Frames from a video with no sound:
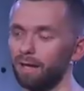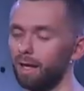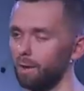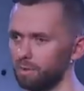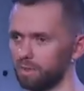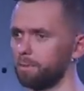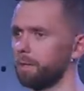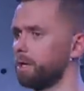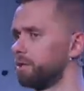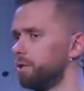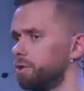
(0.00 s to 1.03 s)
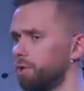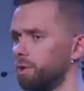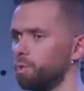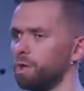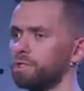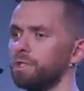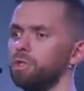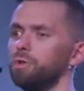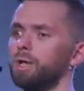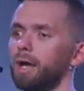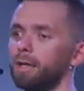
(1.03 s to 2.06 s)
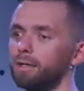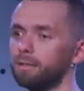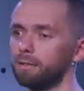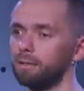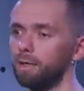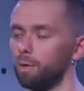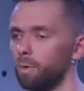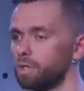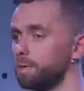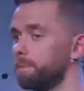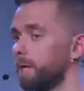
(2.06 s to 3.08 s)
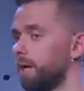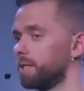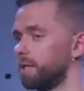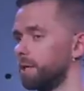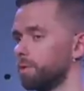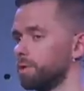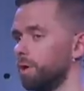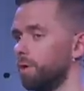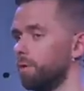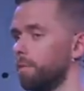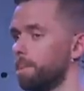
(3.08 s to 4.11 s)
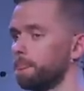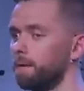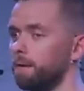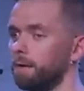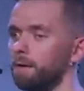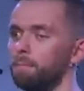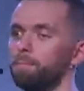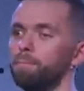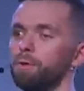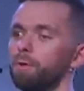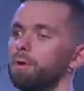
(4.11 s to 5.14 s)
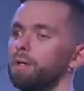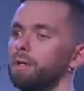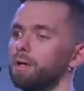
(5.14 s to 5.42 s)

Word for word: Was it because the church wasn't united? Was it because there was no purity and